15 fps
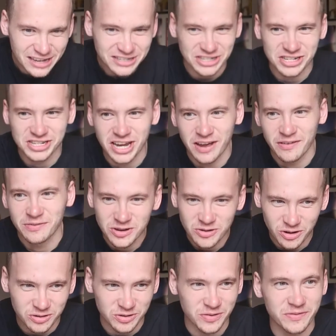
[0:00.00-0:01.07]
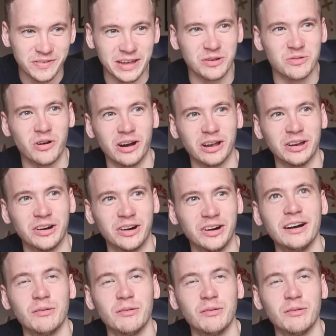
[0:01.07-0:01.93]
As a chef, you're on your feet quite a lot.